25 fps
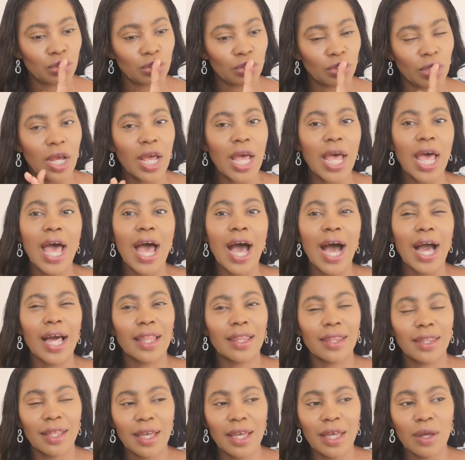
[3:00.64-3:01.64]

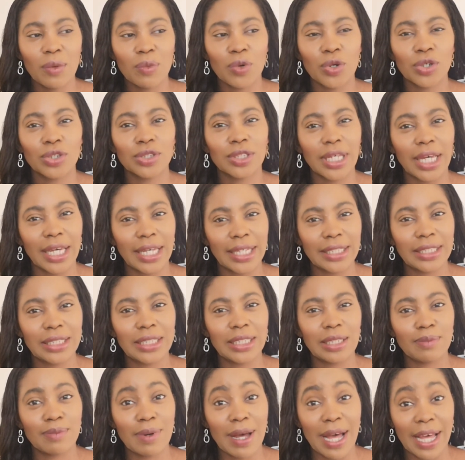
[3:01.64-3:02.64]
I think it was
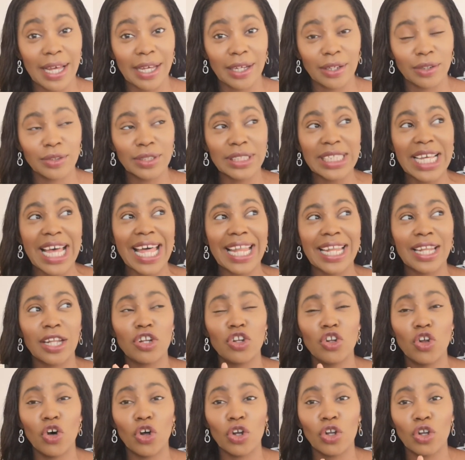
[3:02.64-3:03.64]
£80,
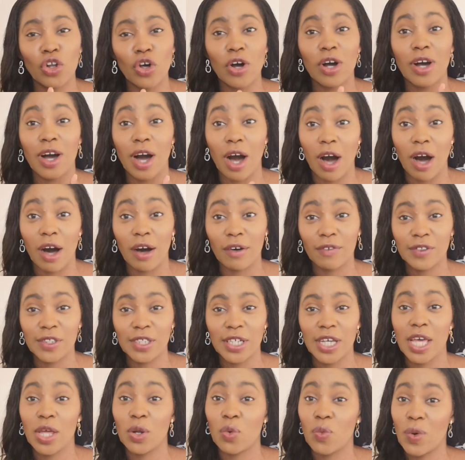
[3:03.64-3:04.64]
and not long after
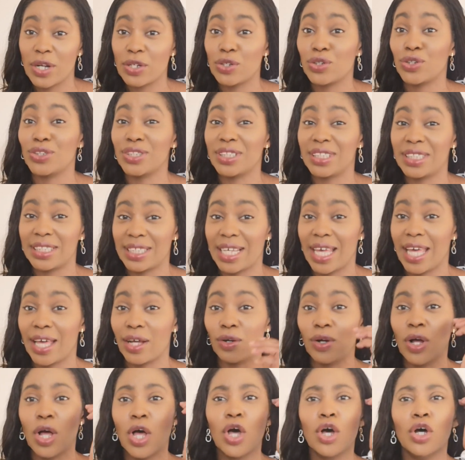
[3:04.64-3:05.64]
it went on
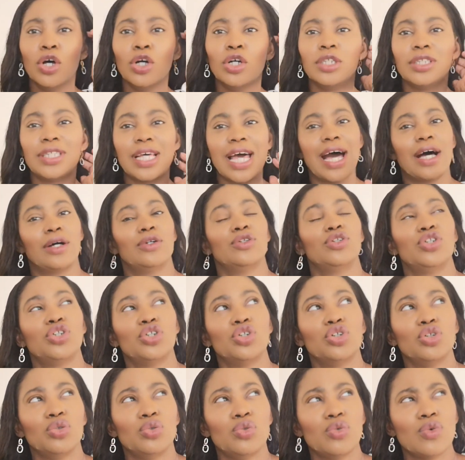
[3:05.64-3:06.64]
sale down
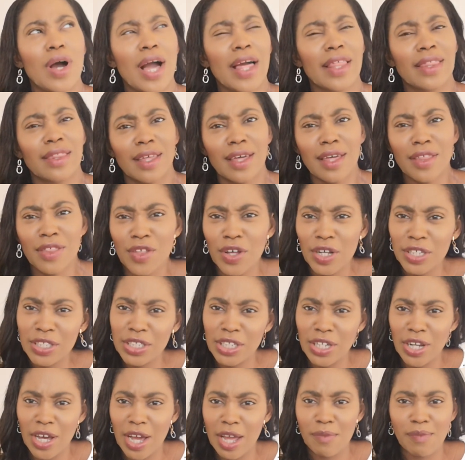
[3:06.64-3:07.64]
to I think
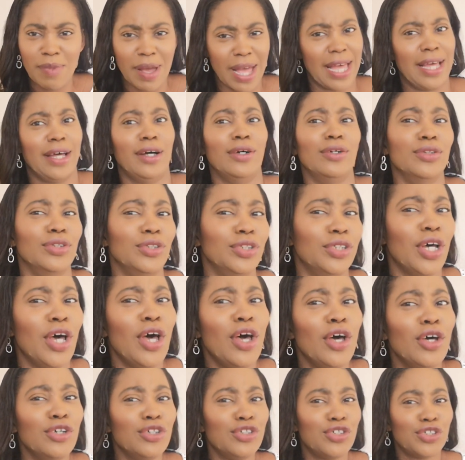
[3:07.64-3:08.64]
£39.
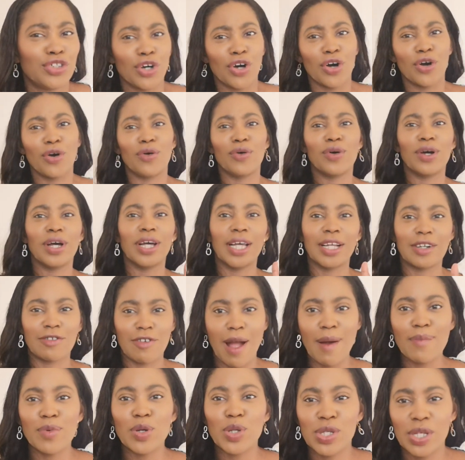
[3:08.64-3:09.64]
So
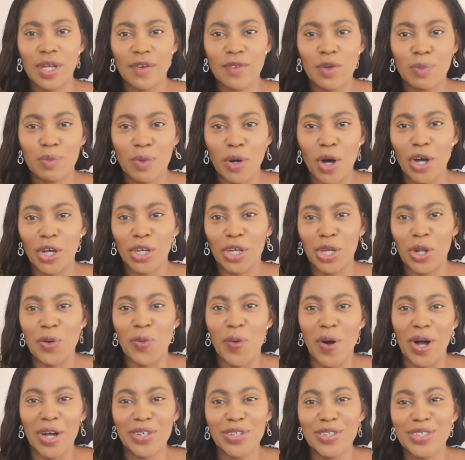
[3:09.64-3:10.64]
grab yourself a bargain
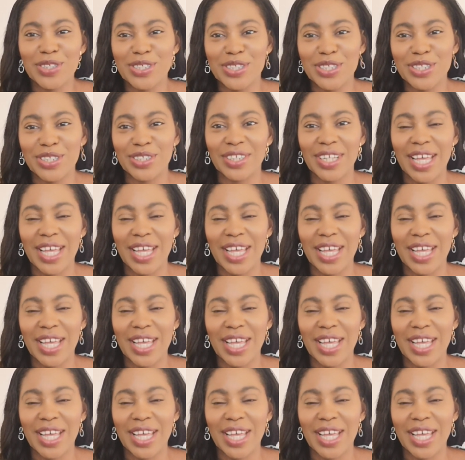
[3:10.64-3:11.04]
while you still